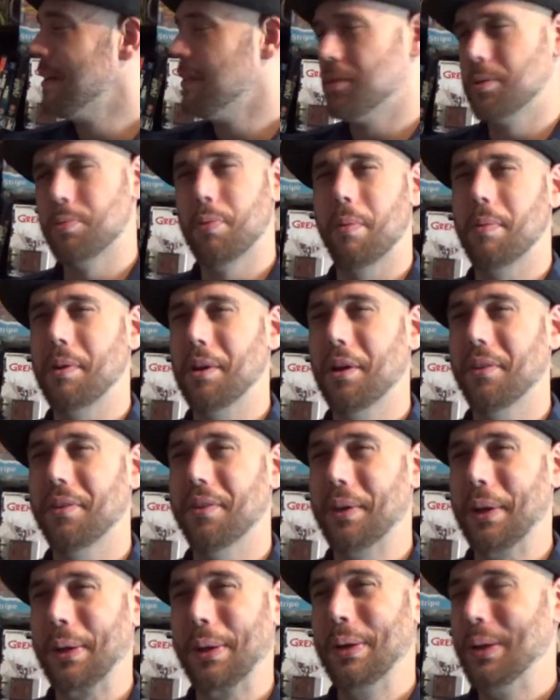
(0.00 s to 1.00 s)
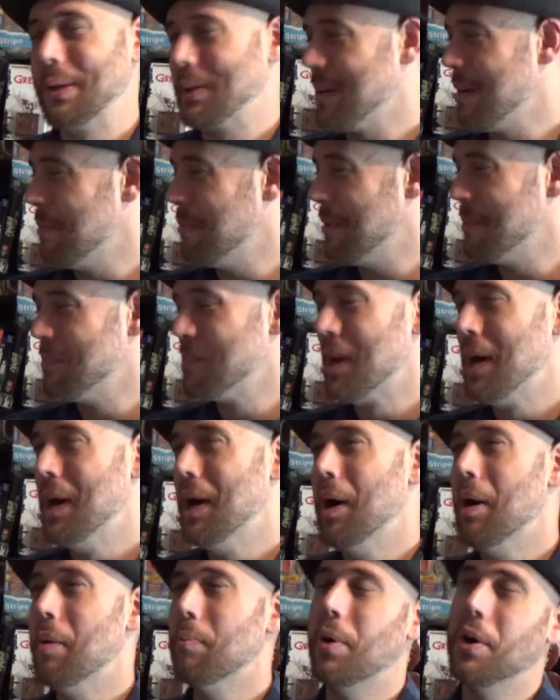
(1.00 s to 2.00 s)
It's probably not the girl gremlin.
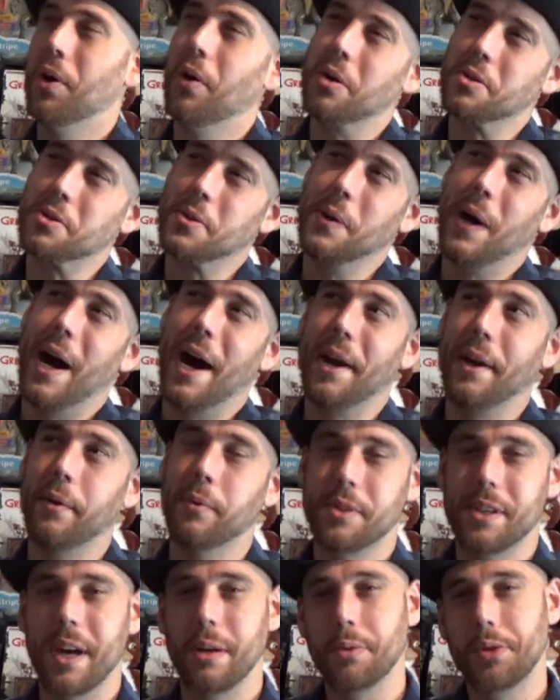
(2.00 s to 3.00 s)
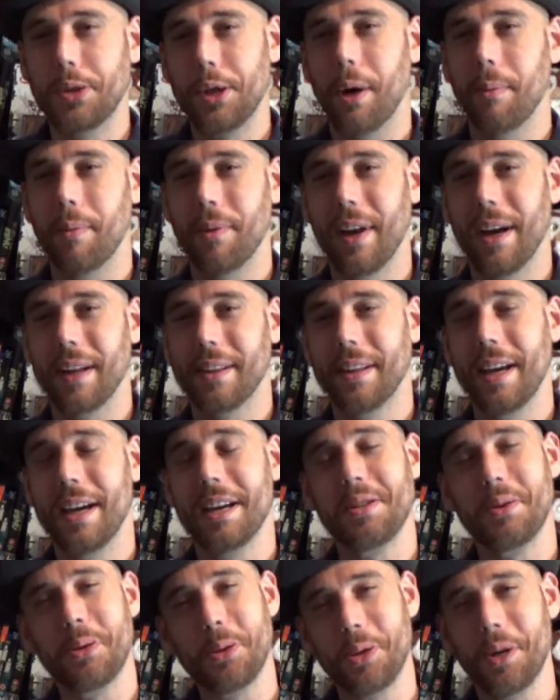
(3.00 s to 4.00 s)
But also Annie was out shopping that day,
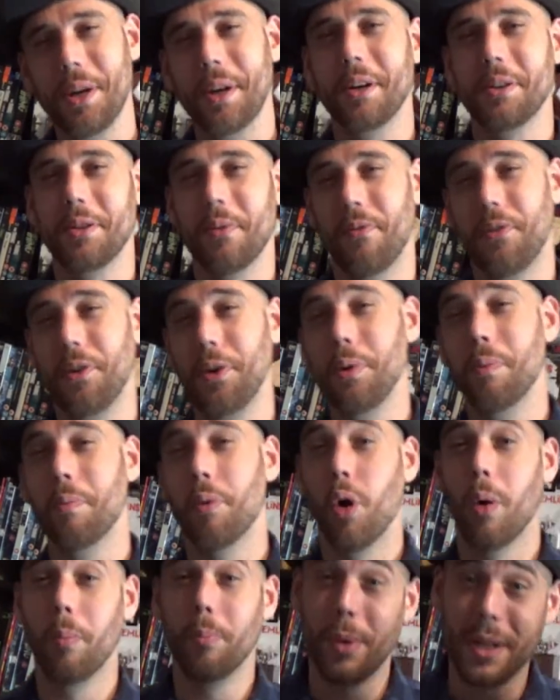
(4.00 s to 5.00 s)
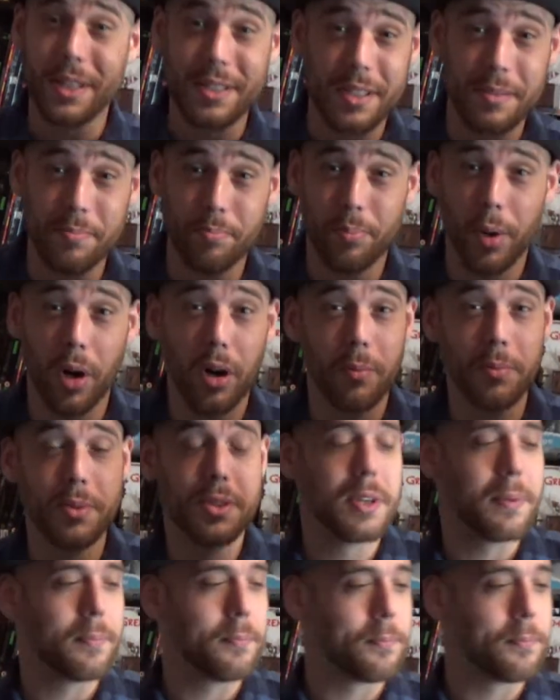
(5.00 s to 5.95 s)
so she got a few more bits and bobs.